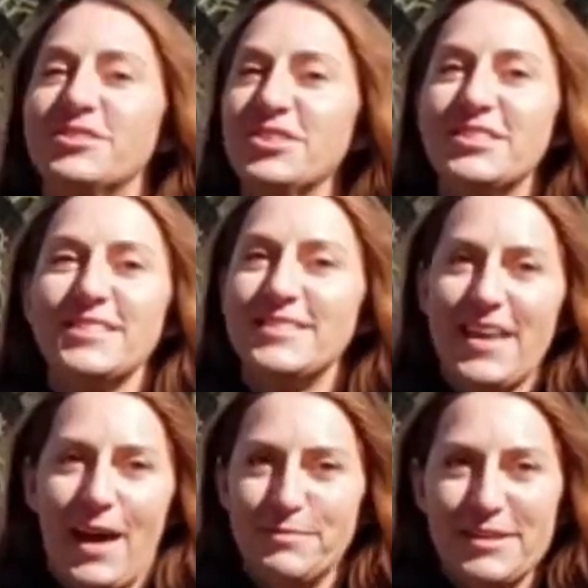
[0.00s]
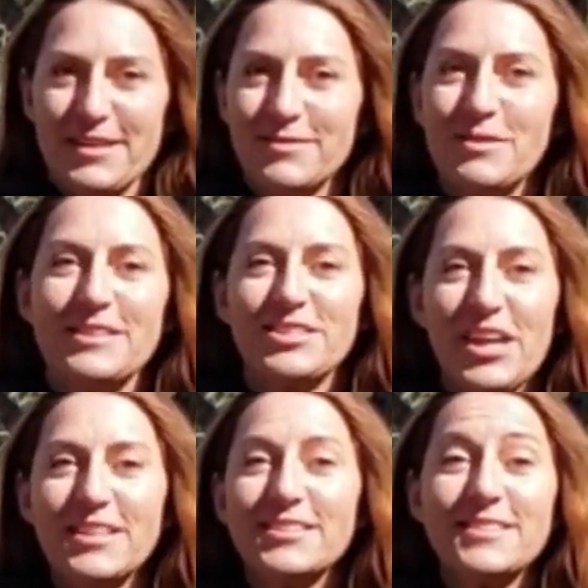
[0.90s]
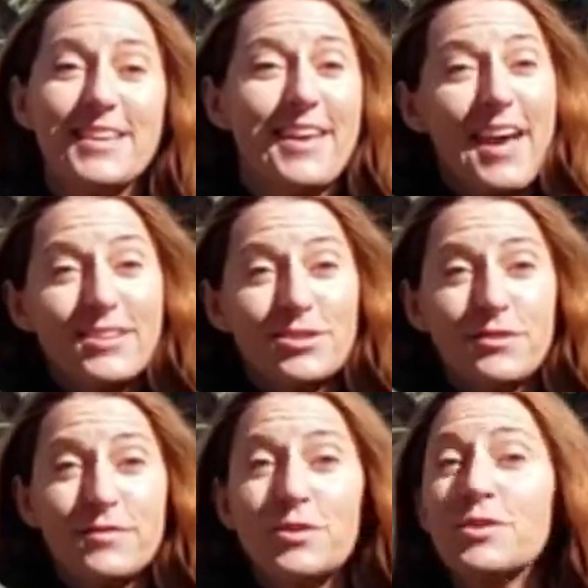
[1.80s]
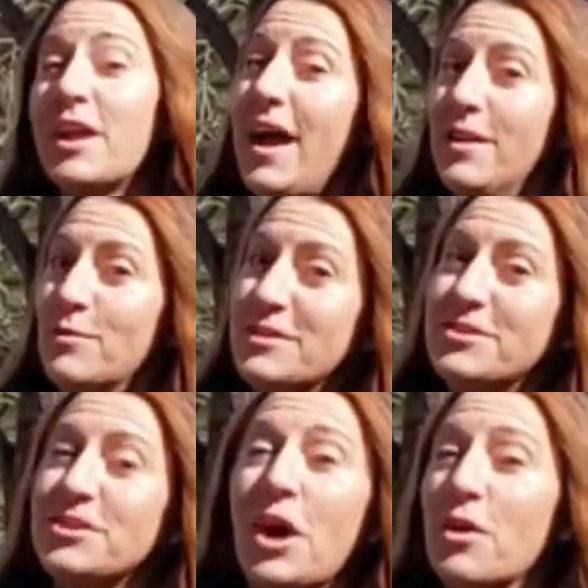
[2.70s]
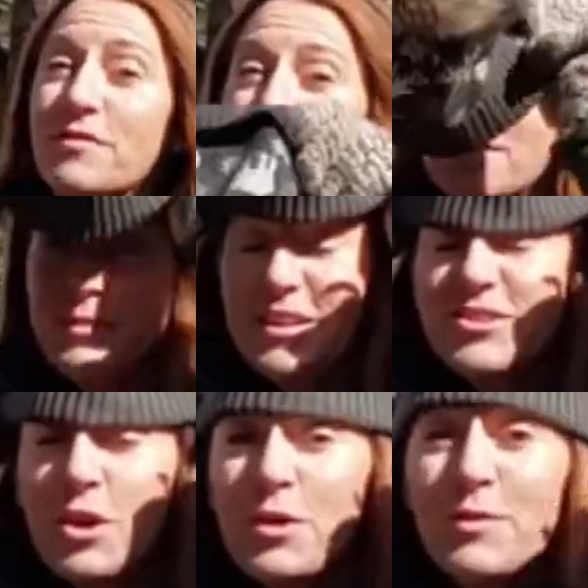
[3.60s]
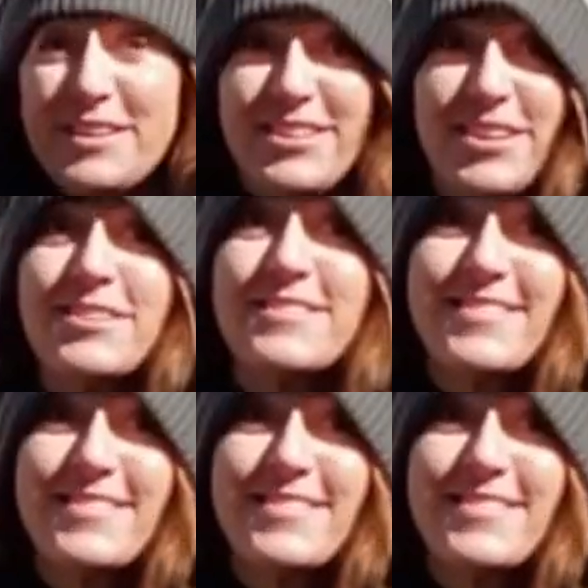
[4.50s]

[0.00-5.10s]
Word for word: just adapting with changes like extra food and a winter coat for the Minnesota winter.